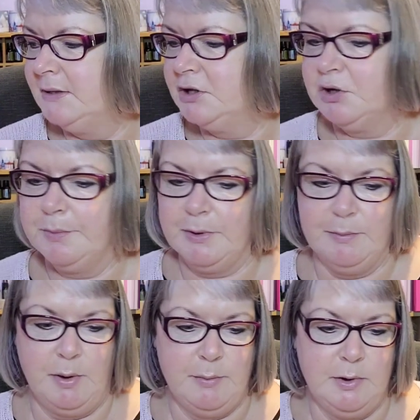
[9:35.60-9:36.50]
in the shop at the
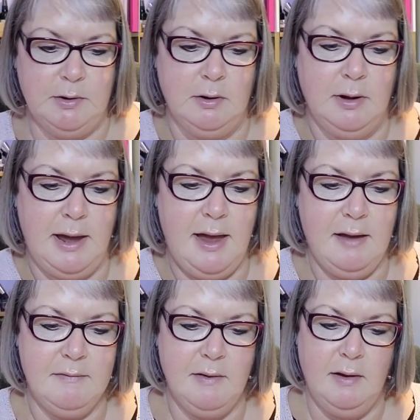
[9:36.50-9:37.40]
moment. I
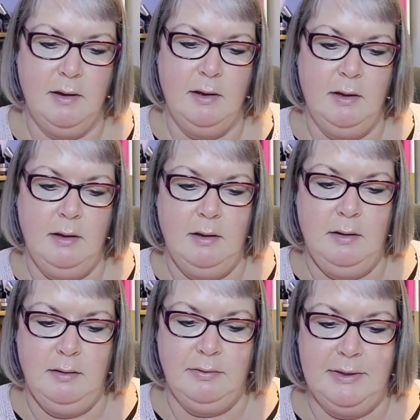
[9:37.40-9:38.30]
have
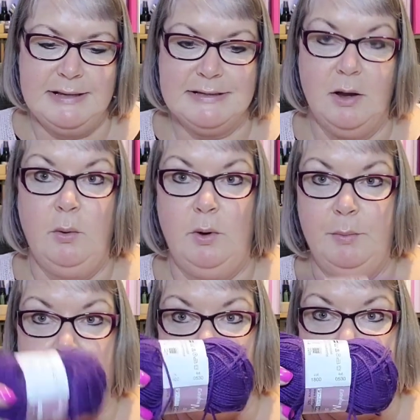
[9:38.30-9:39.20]
this only
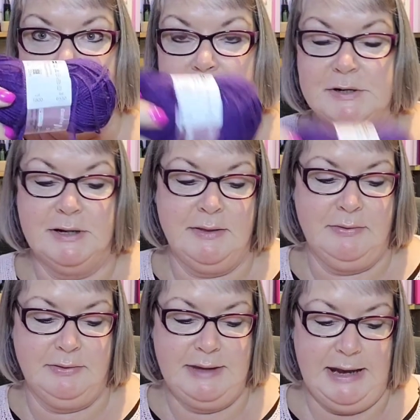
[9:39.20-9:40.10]
ball left, which I've
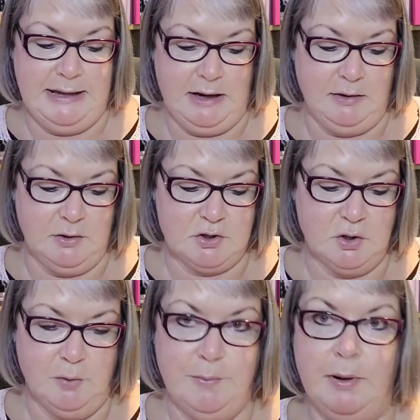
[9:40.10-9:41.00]
taken out of the
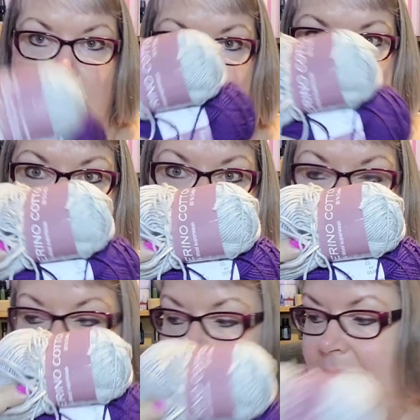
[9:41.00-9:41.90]
shop because I'm
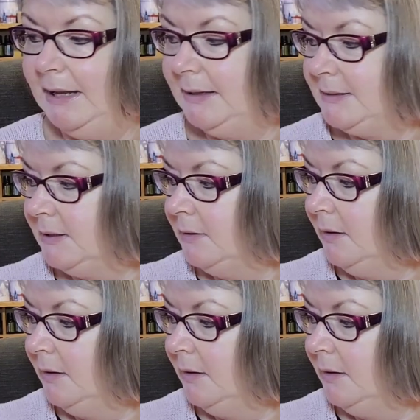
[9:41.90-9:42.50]
going to knit